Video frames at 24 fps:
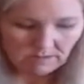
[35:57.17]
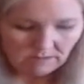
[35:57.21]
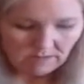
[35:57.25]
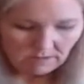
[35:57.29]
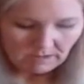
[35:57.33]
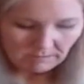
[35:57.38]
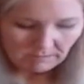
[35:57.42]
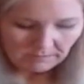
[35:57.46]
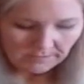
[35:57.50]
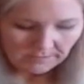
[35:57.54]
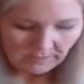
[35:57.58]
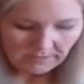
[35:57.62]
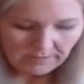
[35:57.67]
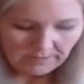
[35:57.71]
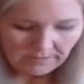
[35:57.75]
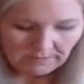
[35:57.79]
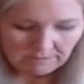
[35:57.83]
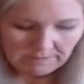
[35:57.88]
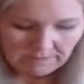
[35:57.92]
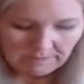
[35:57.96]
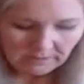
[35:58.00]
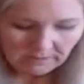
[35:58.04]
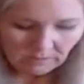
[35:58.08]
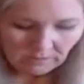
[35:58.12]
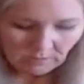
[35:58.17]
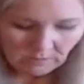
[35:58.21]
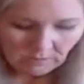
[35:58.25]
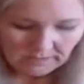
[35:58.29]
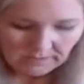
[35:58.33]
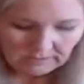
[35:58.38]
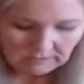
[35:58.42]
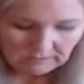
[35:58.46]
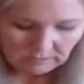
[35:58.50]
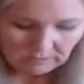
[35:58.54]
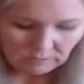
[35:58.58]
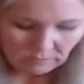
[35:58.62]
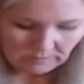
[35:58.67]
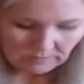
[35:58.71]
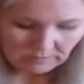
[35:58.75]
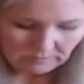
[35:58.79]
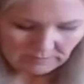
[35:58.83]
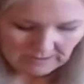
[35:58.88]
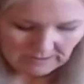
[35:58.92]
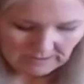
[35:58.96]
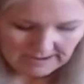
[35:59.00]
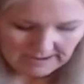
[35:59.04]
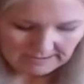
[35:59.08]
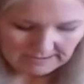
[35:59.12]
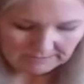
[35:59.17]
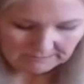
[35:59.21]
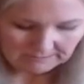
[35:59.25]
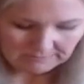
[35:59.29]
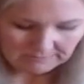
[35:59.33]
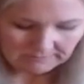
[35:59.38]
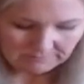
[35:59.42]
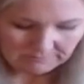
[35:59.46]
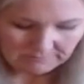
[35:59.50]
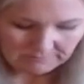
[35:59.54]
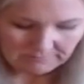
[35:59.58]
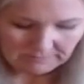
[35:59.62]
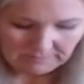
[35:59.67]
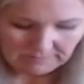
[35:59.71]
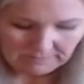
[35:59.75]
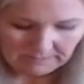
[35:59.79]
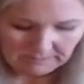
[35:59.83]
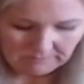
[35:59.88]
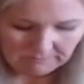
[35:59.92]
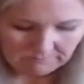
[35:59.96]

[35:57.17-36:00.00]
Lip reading: But on the metal ones, whoever asked, I'm